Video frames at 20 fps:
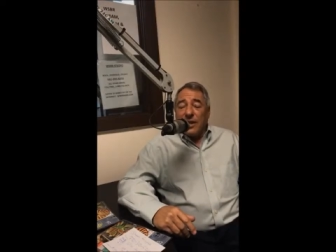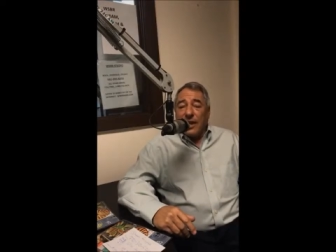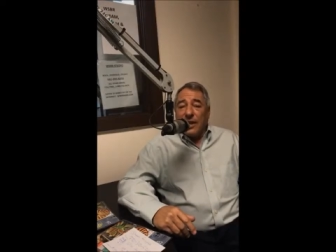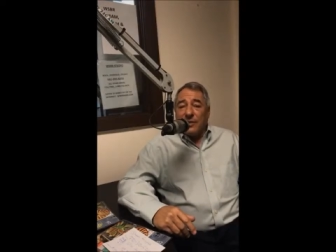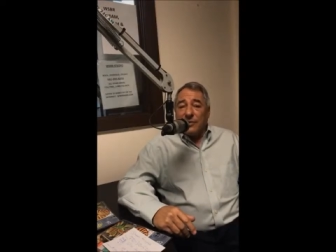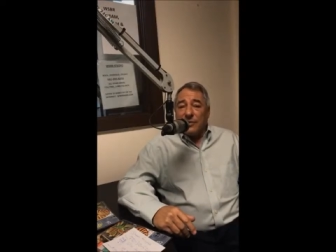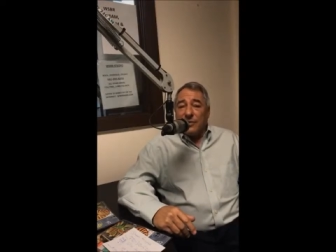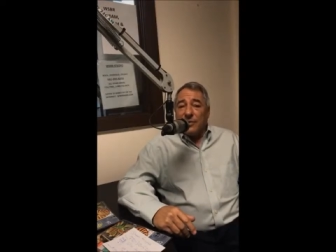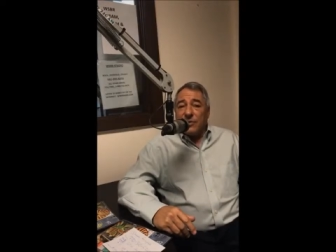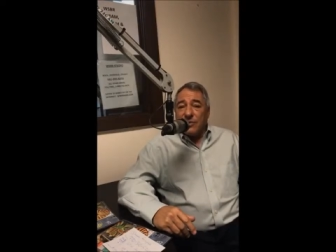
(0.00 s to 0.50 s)

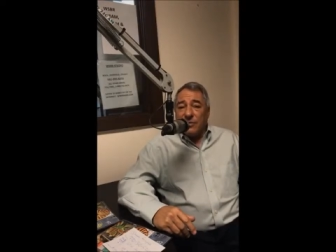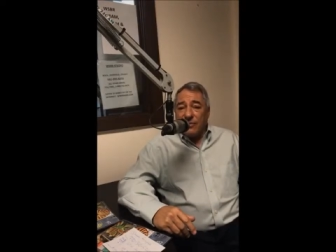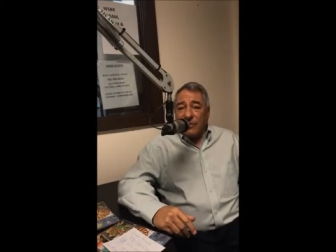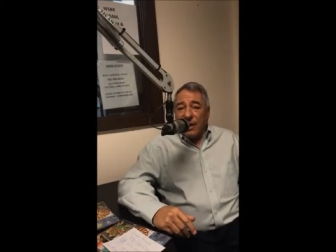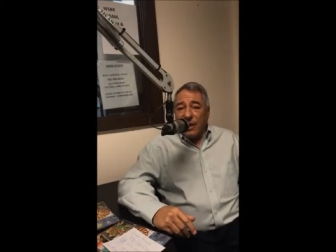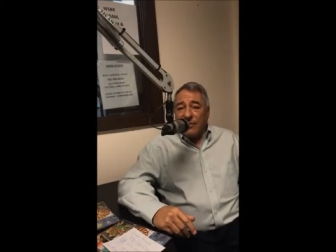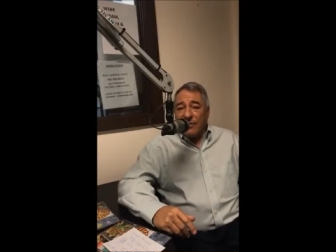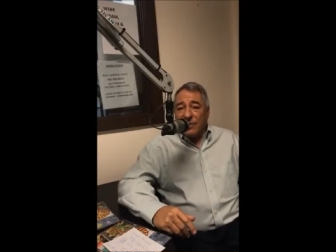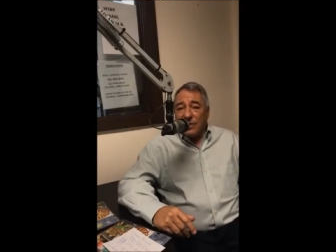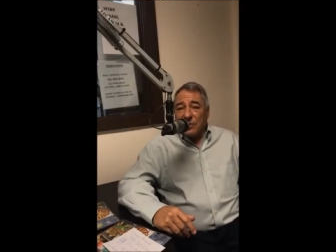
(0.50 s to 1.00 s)
as the
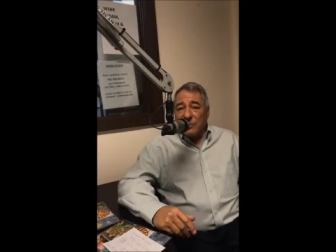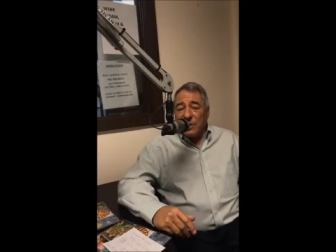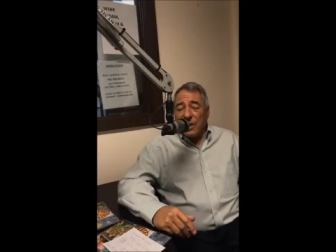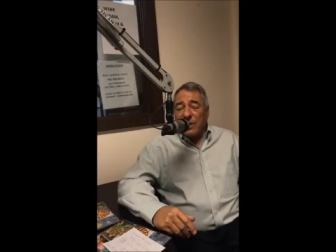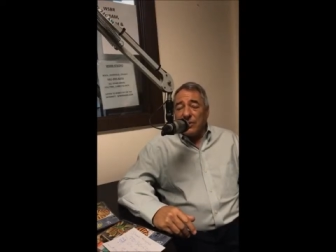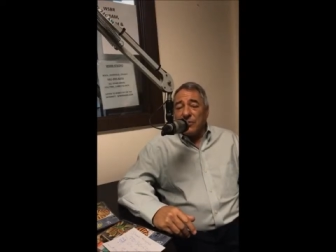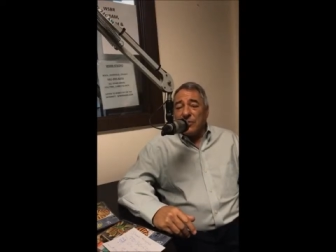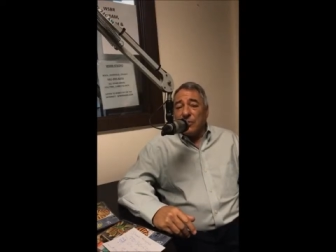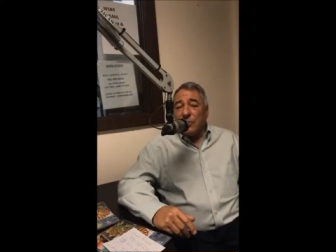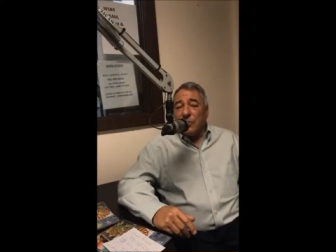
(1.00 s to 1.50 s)
surviving
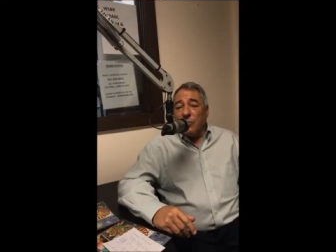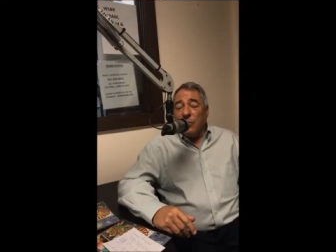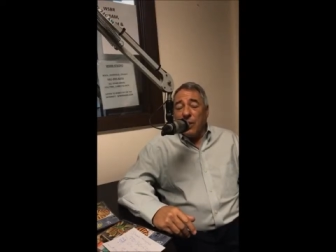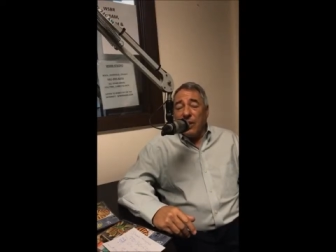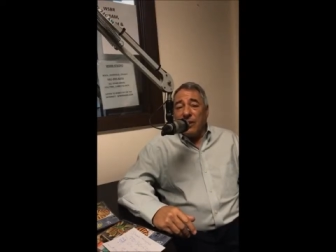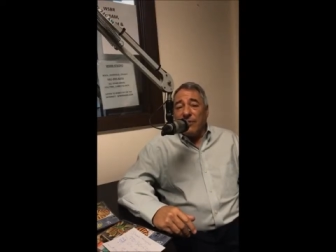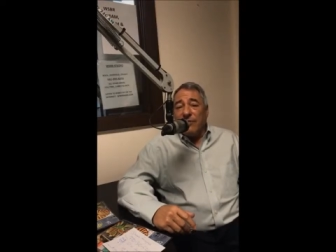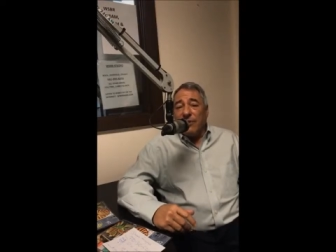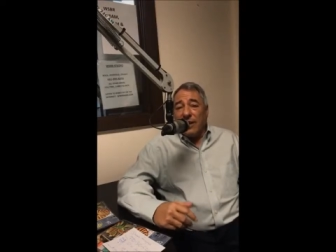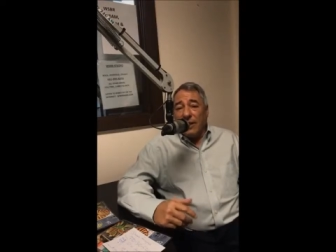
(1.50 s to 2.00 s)
spouse, the
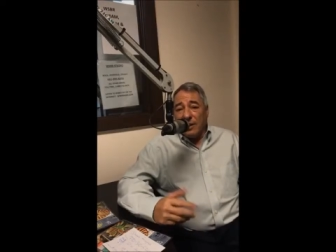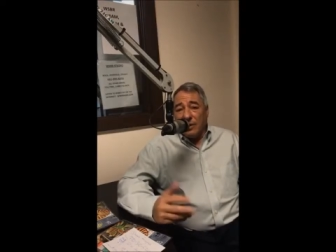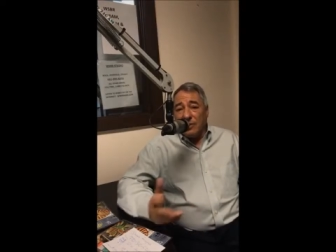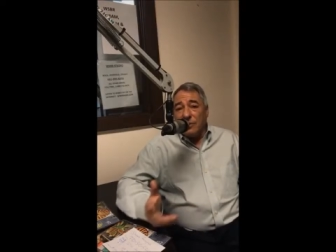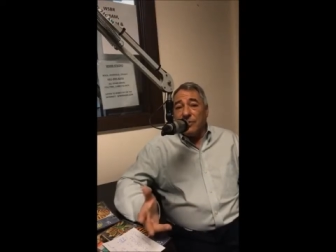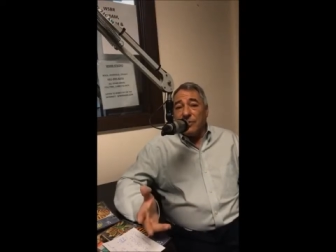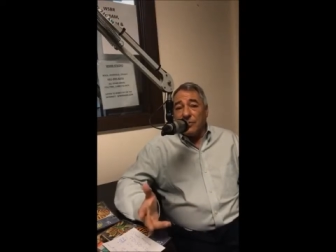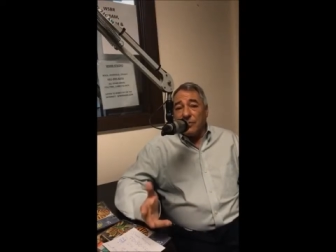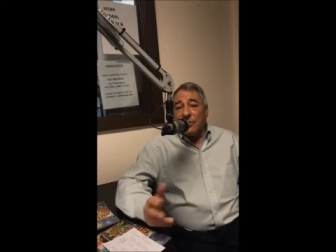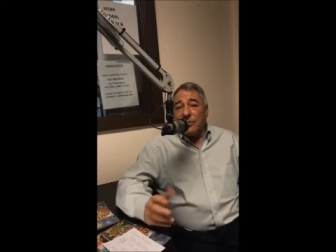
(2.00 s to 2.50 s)
wife,
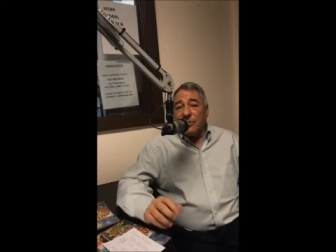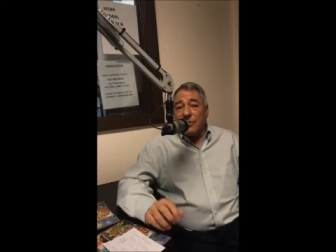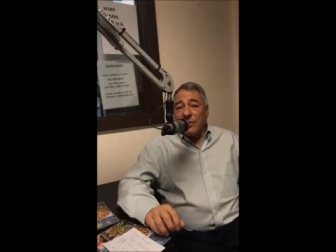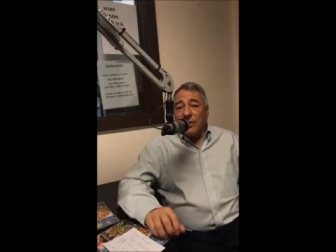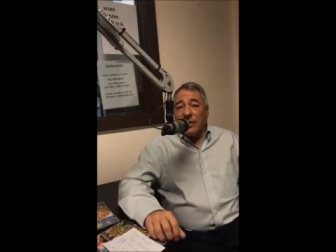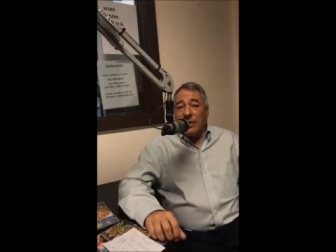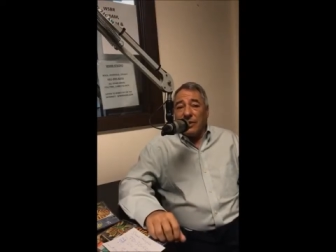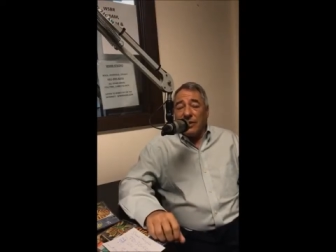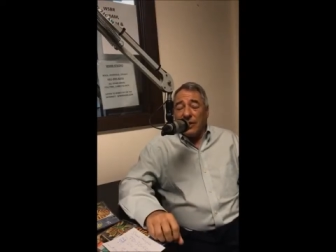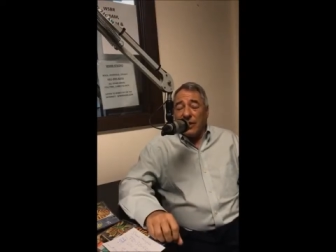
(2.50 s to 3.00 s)
ages
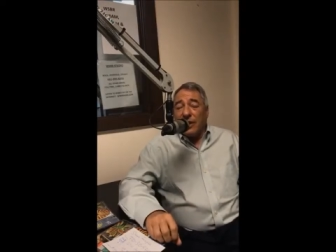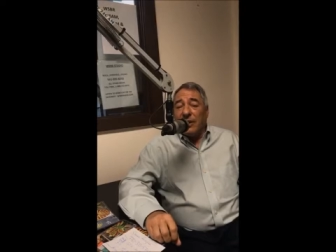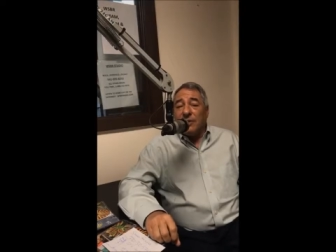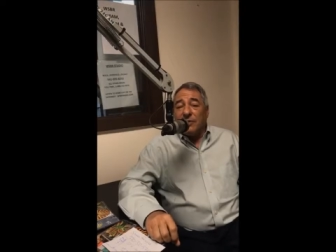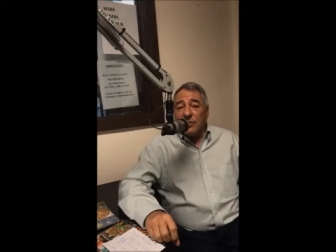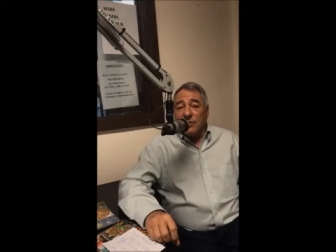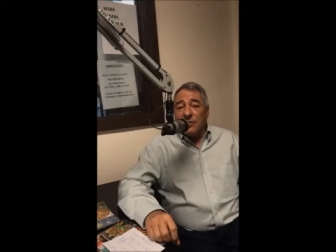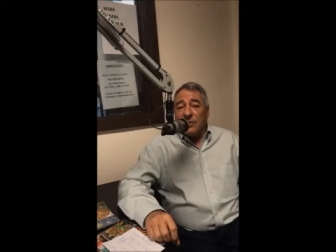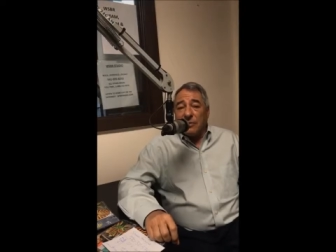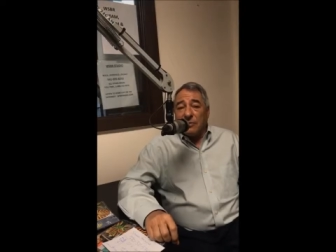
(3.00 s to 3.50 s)
uh,
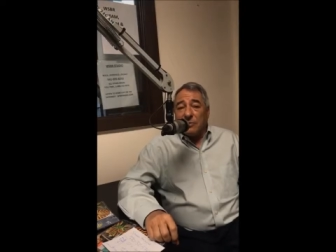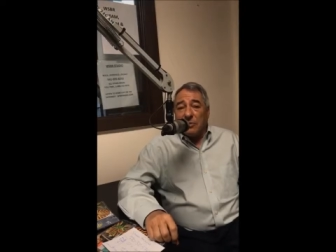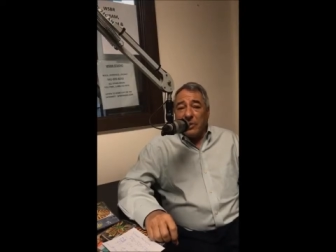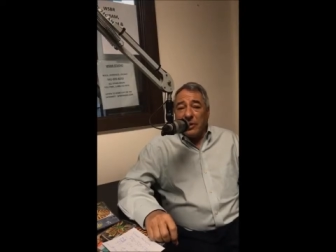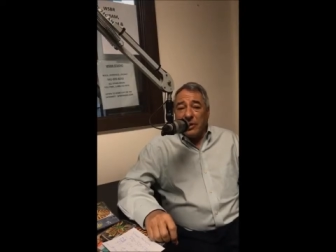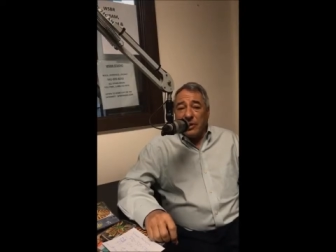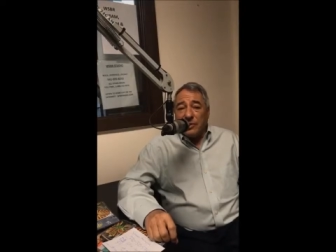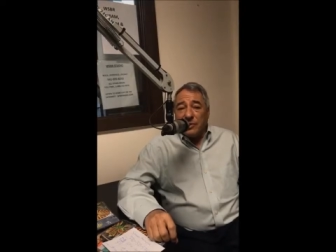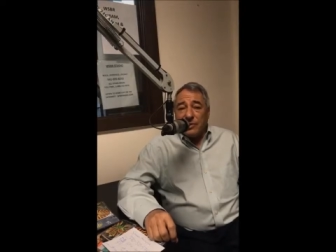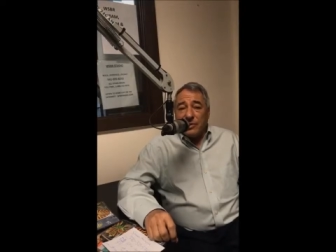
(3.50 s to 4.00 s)
ages in
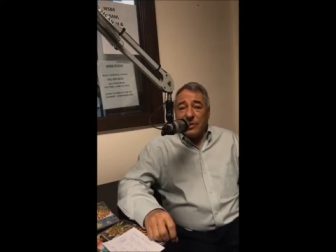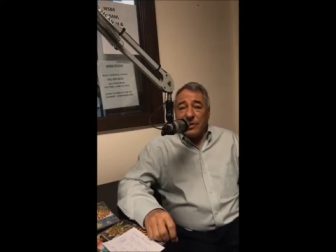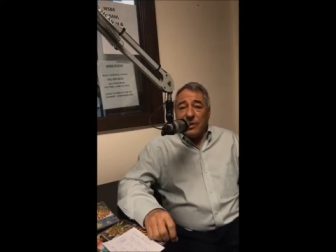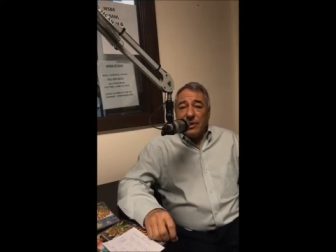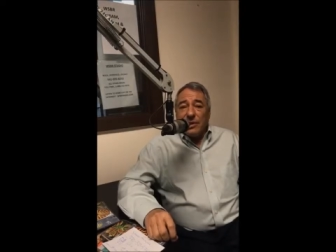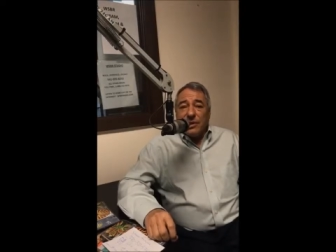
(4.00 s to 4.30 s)
place?